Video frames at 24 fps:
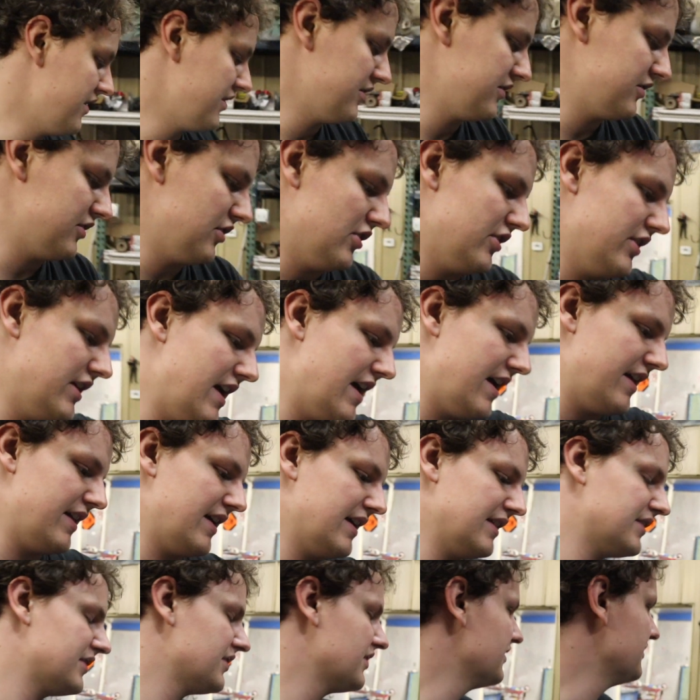So yeah,
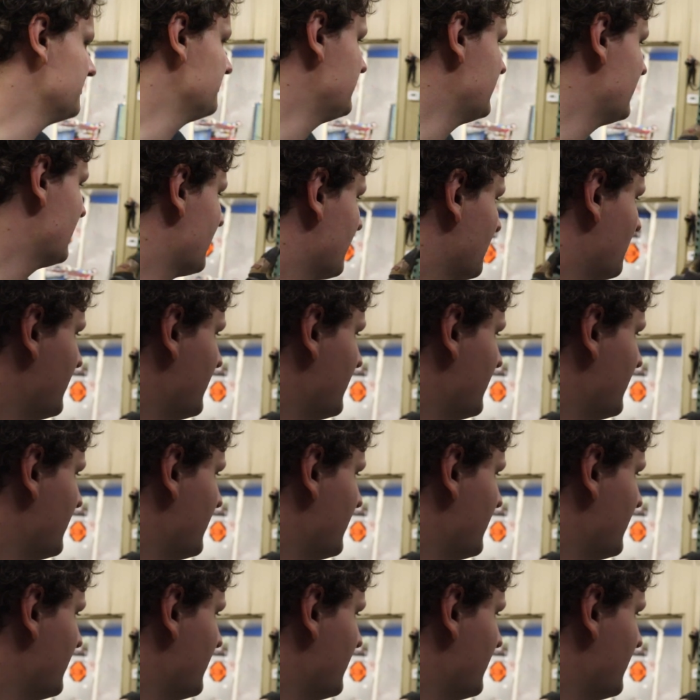that's gonna be our